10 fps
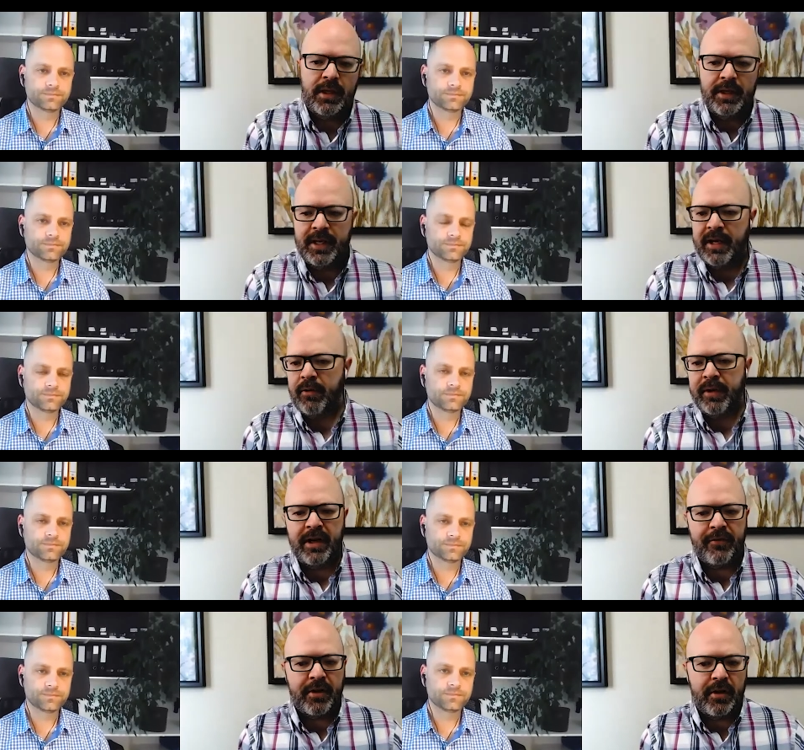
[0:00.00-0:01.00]
Speaker 1: Now, we covered
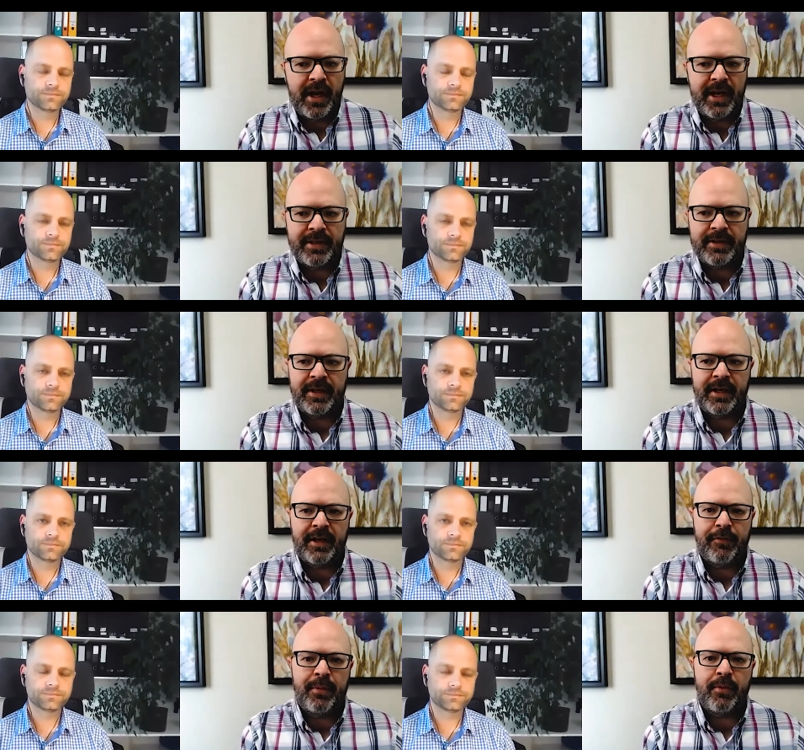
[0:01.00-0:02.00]
a lot. Uh, if
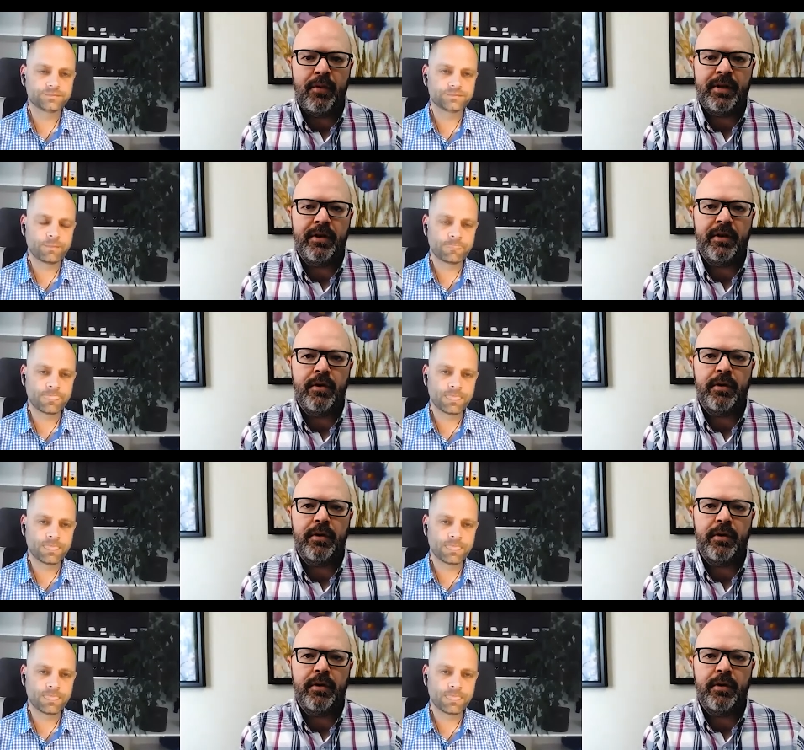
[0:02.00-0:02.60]
people wanted to know a